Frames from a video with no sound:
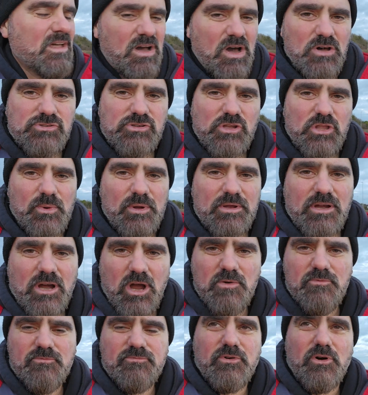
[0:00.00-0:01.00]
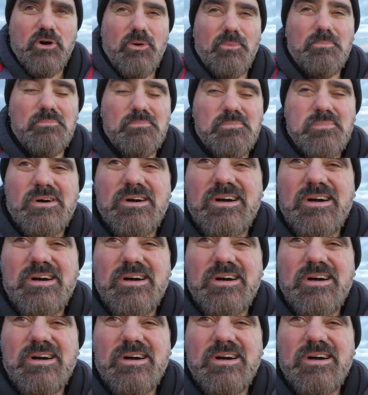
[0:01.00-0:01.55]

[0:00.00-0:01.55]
I was on the way home from